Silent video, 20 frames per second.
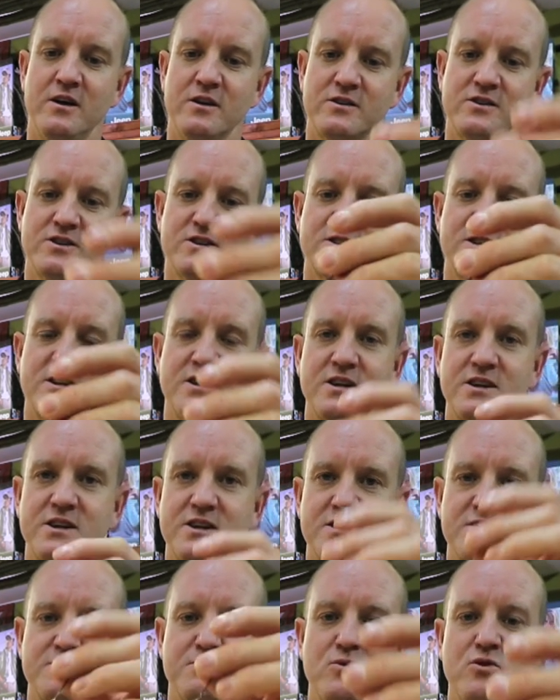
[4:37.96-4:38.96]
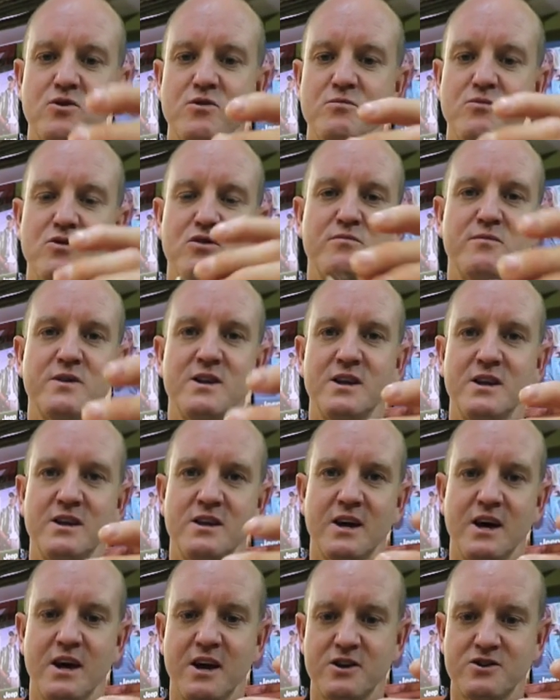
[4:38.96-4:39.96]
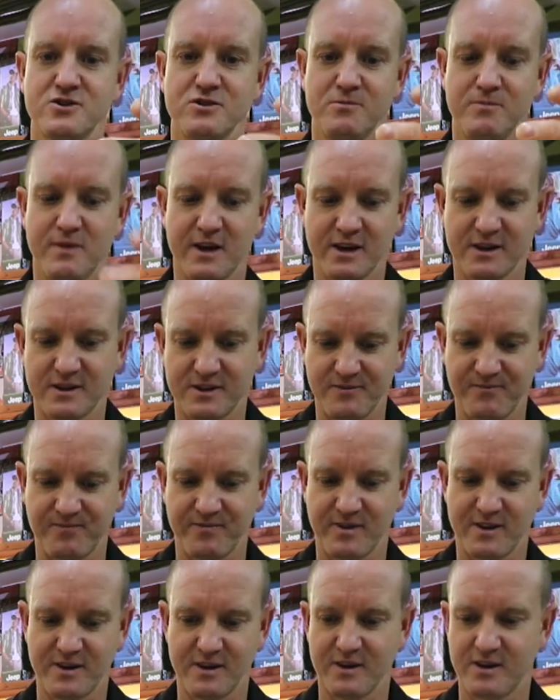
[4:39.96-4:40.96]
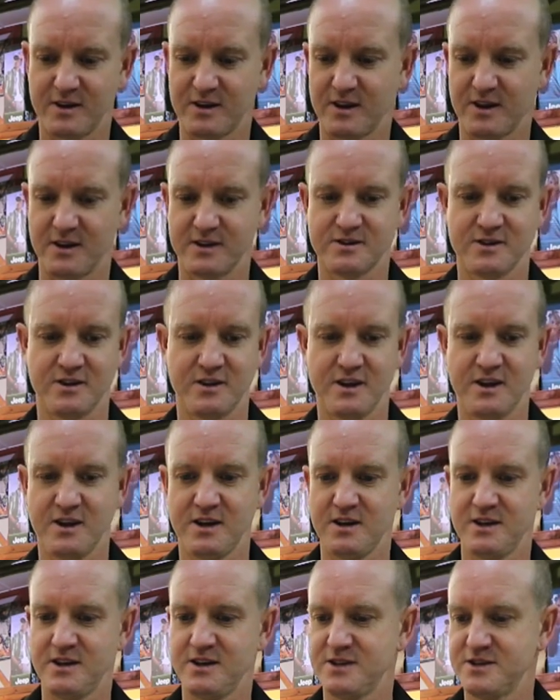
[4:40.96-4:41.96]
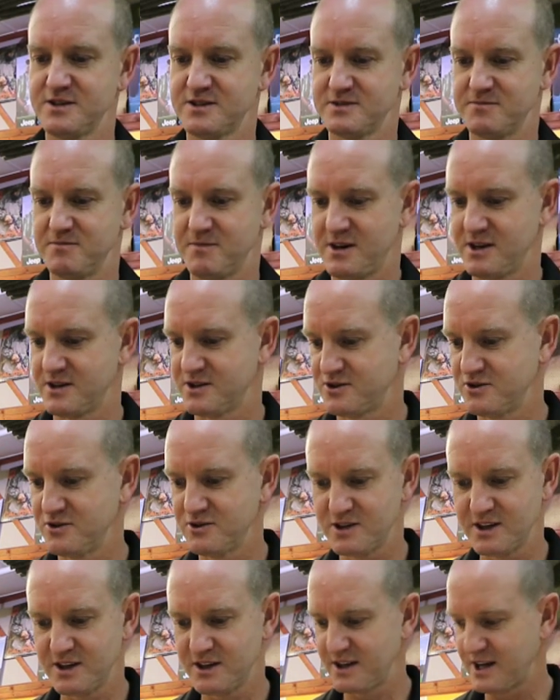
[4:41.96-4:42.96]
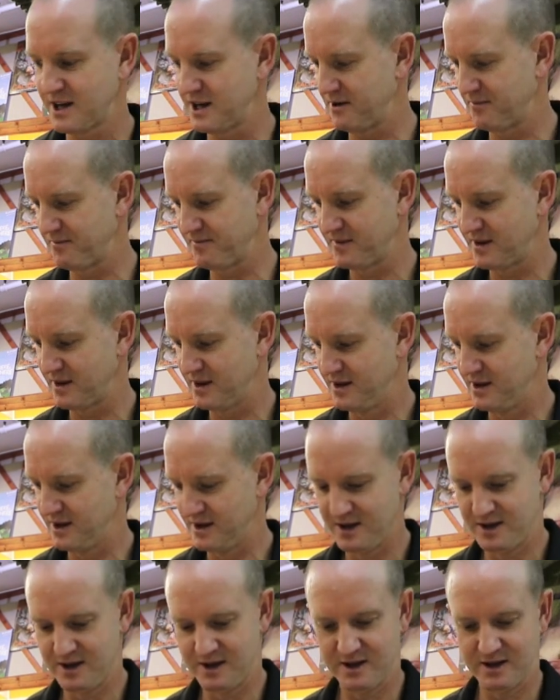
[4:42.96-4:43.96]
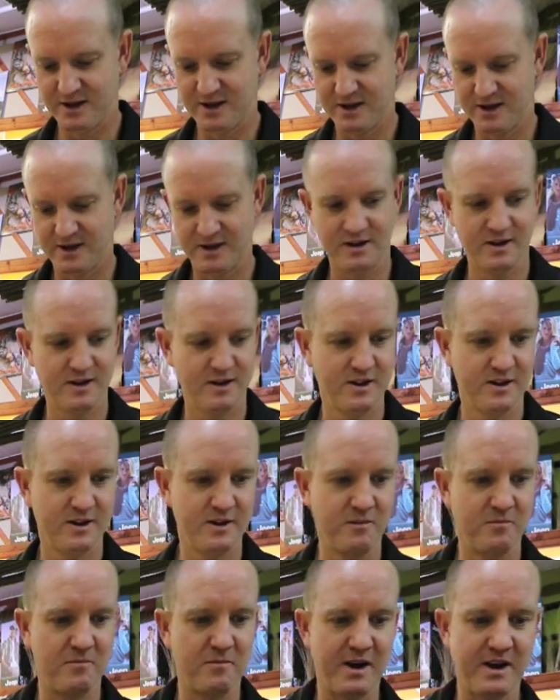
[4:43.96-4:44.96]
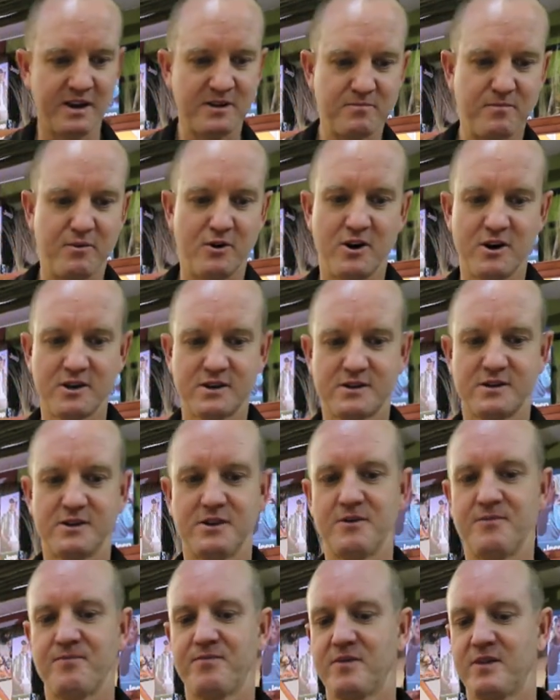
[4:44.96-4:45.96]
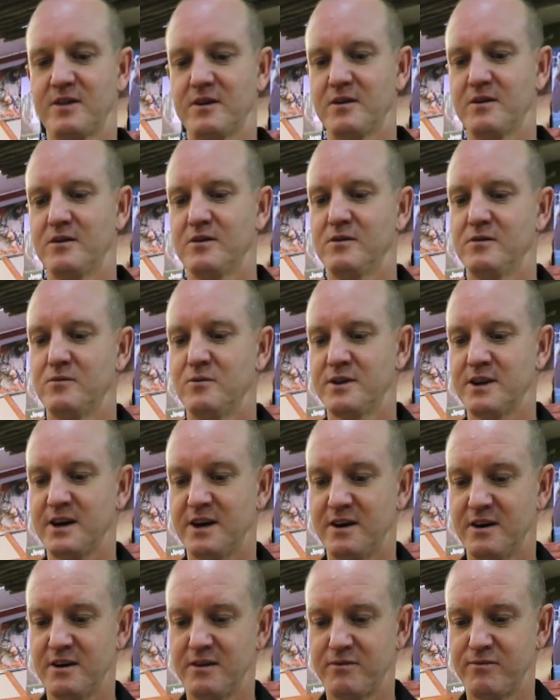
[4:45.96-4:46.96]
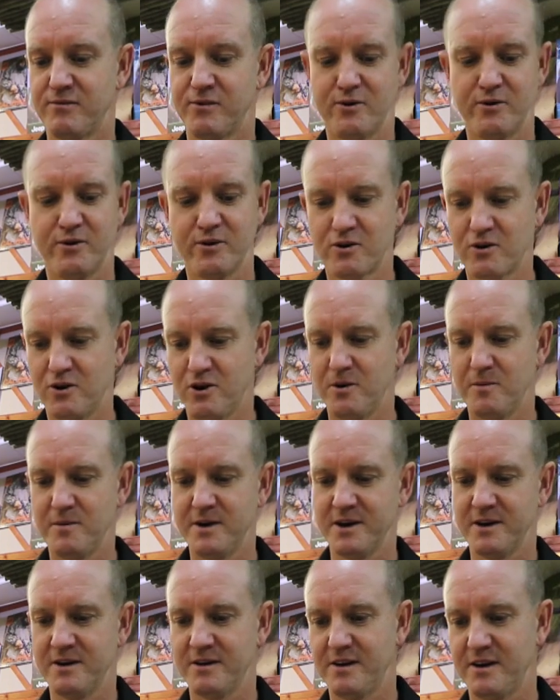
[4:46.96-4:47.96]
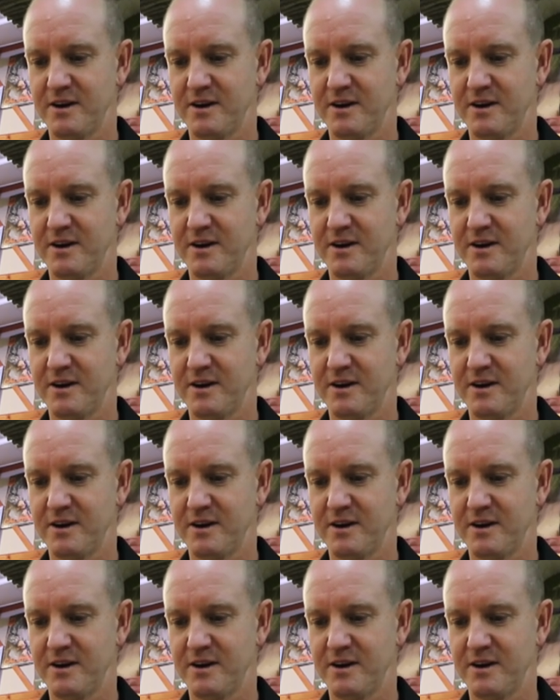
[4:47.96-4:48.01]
just so that there's more movement in the actual bait. Okay, so there is my snooting done. The main part with our fluorocarbon